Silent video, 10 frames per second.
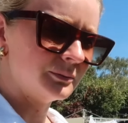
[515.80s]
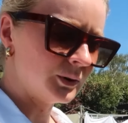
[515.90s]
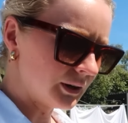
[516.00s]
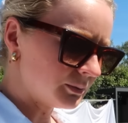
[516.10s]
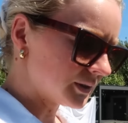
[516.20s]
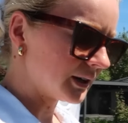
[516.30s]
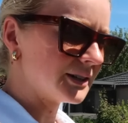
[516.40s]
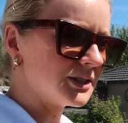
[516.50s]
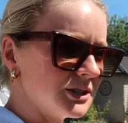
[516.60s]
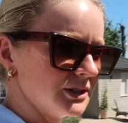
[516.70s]
what I would
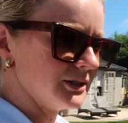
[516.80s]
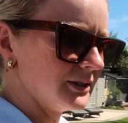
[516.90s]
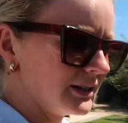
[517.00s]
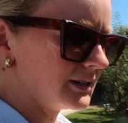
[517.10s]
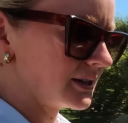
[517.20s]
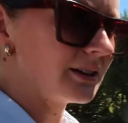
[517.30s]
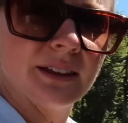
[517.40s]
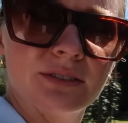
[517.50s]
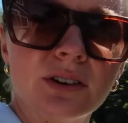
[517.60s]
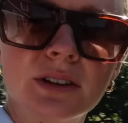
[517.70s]
like to do is,
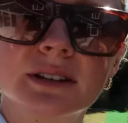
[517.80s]
they've got